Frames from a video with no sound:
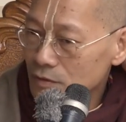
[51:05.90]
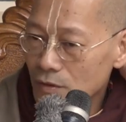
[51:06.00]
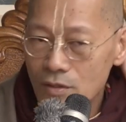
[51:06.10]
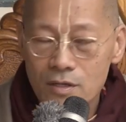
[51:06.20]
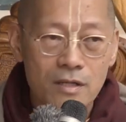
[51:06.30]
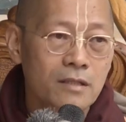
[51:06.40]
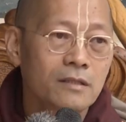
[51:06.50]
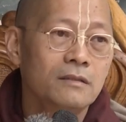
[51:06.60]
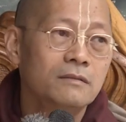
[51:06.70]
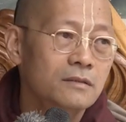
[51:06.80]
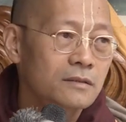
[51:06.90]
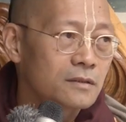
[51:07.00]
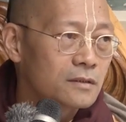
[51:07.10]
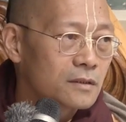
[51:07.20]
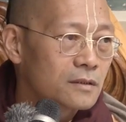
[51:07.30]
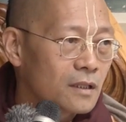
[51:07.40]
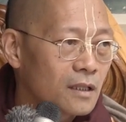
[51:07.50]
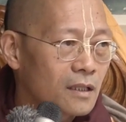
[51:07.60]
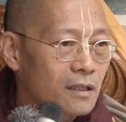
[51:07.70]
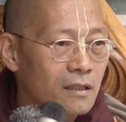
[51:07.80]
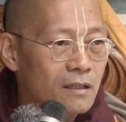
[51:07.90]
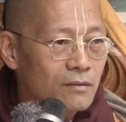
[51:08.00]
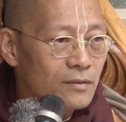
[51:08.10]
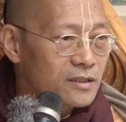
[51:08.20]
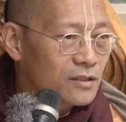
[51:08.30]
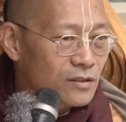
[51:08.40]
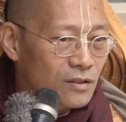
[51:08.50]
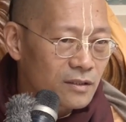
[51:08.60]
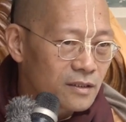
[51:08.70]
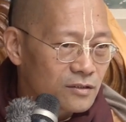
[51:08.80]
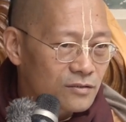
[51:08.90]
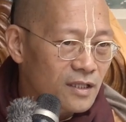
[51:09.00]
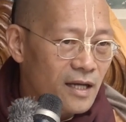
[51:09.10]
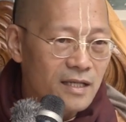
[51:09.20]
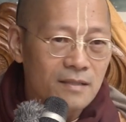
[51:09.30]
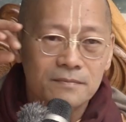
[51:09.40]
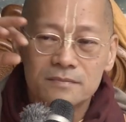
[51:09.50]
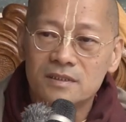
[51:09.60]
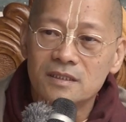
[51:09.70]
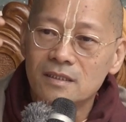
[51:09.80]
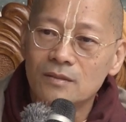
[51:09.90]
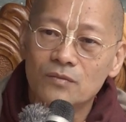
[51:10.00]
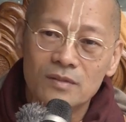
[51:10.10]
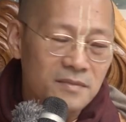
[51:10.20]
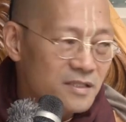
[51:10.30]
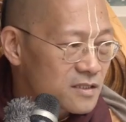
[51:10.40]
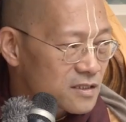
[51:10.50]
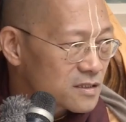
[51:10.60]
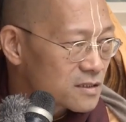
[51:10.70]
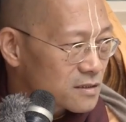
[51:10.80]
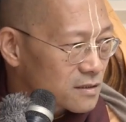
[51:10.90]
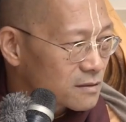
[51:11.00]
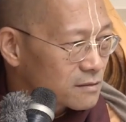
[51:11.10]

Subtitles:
or what do you call it, to tie up the women's